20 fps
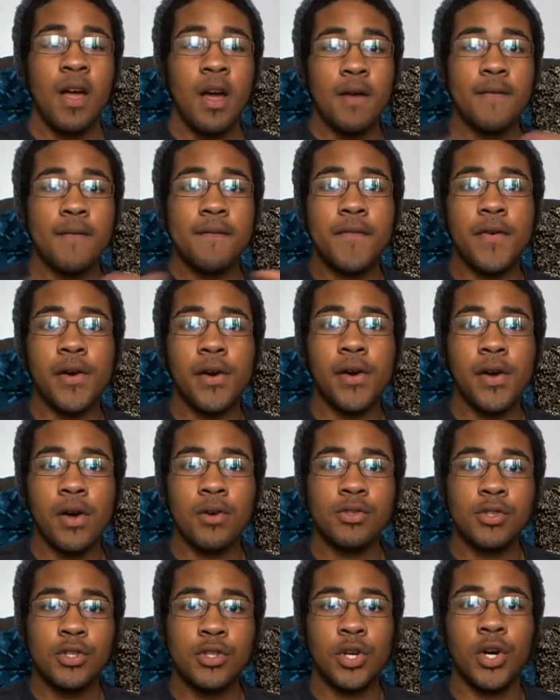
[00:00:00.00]

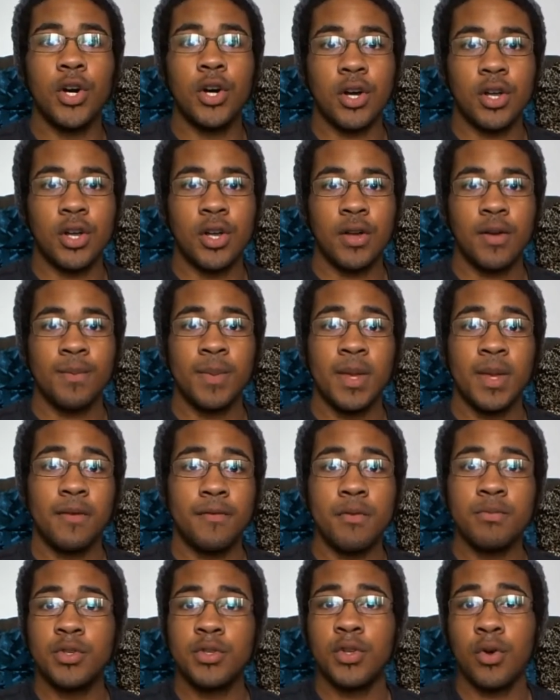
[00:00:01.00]
Virgo took
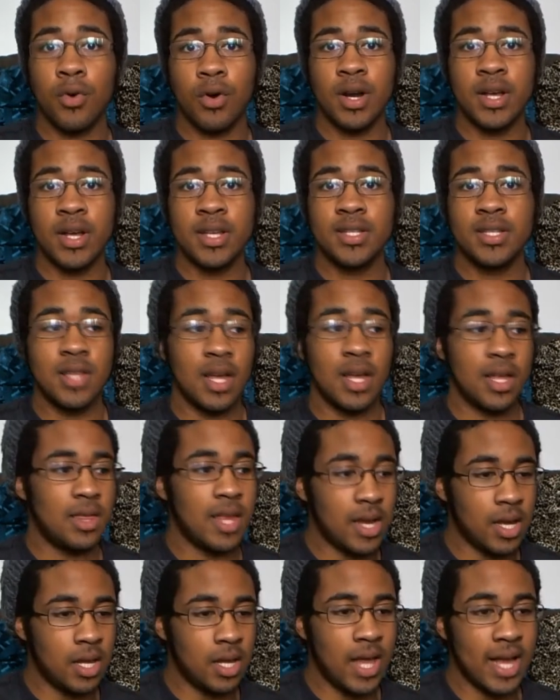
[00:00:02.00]
from Taurus the
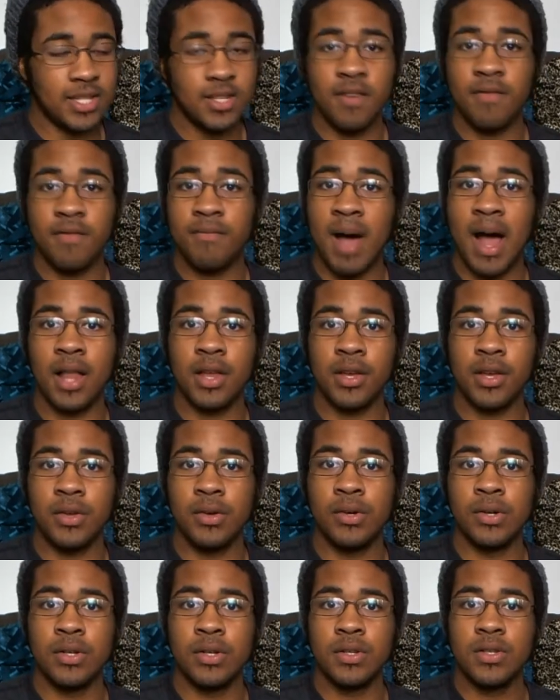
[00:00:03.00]
collection of
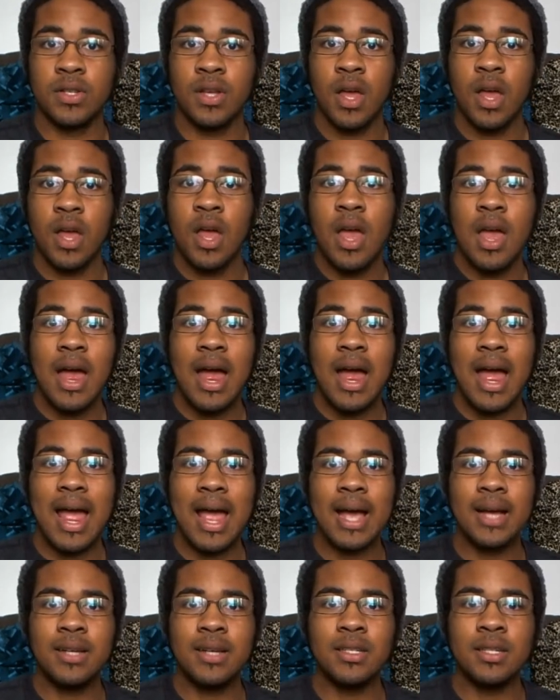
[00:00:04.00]
molecules
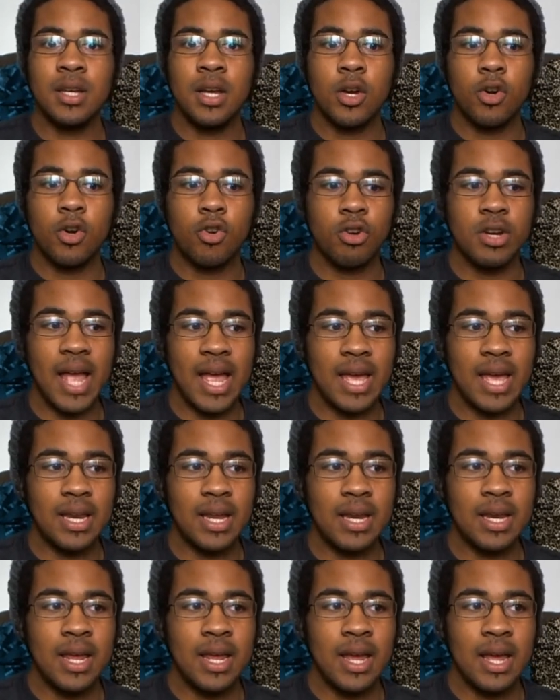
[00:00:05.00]
and
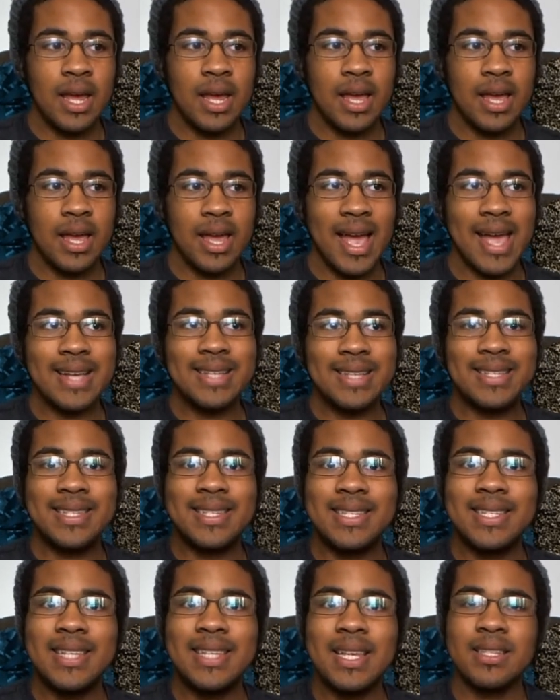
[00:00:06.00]
created a
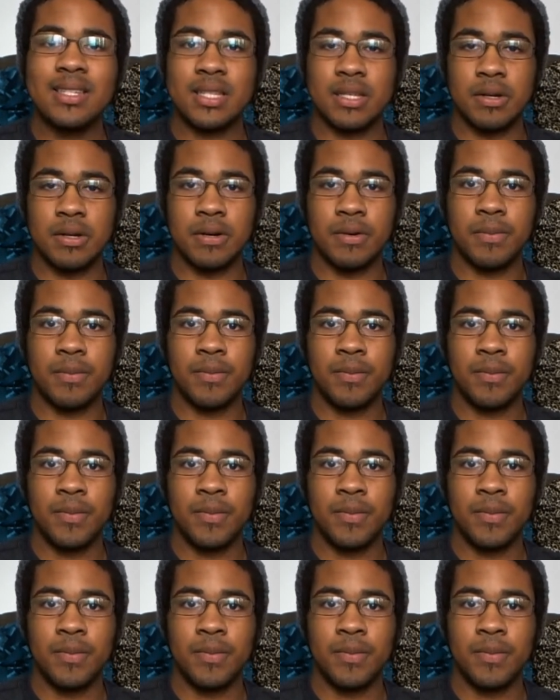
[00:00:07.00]
system.